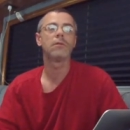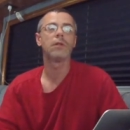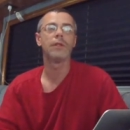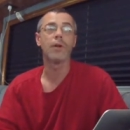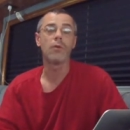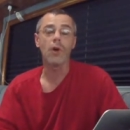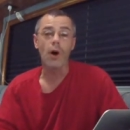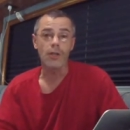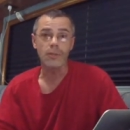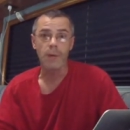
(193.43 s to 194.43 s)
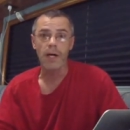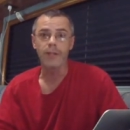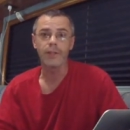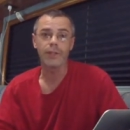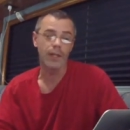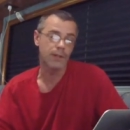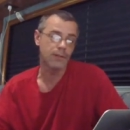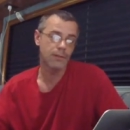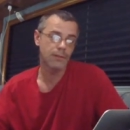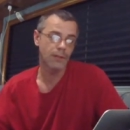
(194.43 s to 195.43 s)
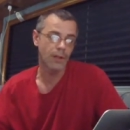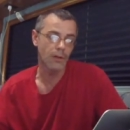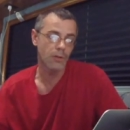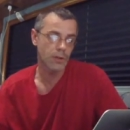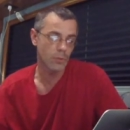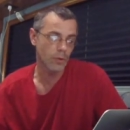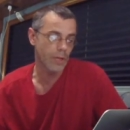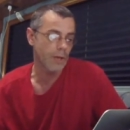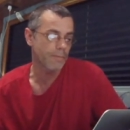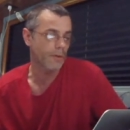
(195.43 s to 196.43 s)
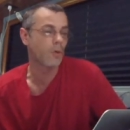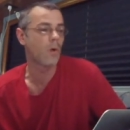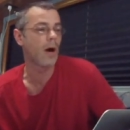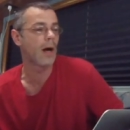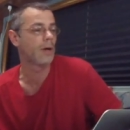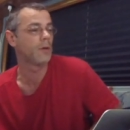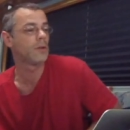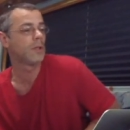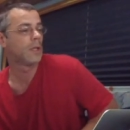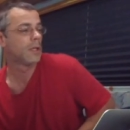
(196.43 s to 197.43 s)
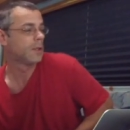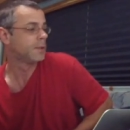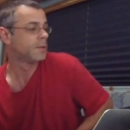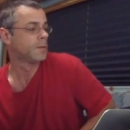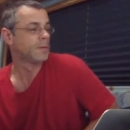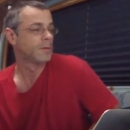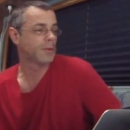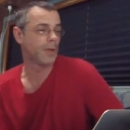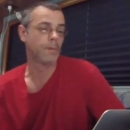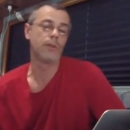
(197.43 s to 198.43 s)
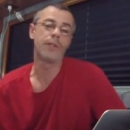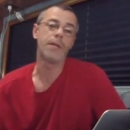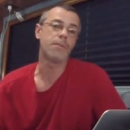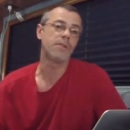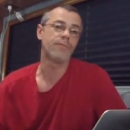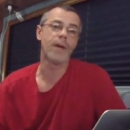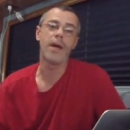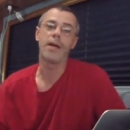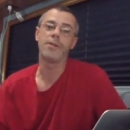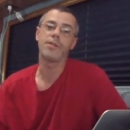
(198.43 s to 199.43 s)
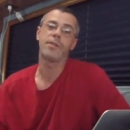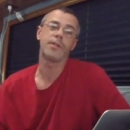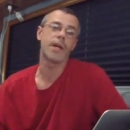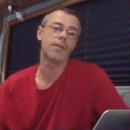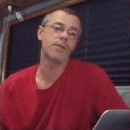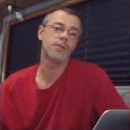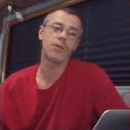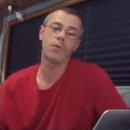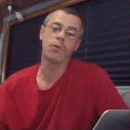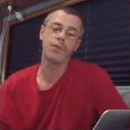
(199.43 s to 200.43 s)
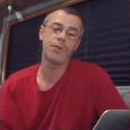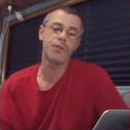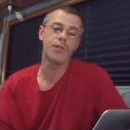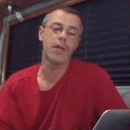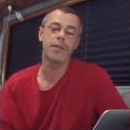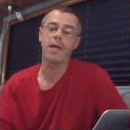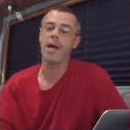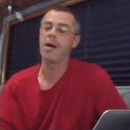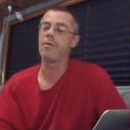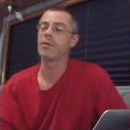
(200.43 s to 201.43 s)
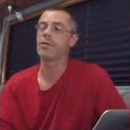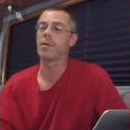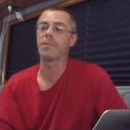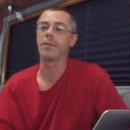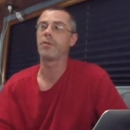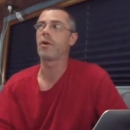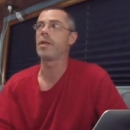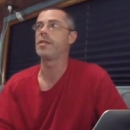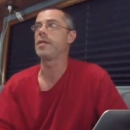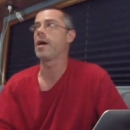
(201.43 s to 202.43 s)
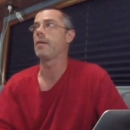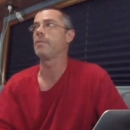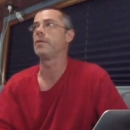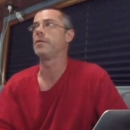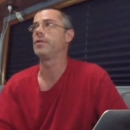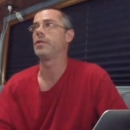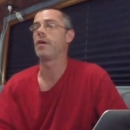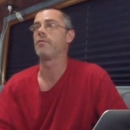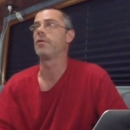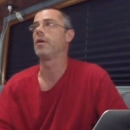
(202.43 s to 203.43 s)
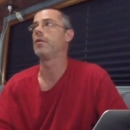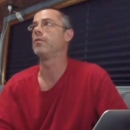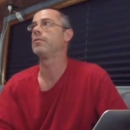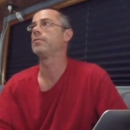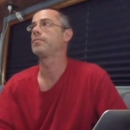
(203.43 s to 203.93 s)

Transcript: and don't cost much and, you know, will keep for a while. Something that'll keep us fed just in case the stores do shut down or something crazy happens. You never know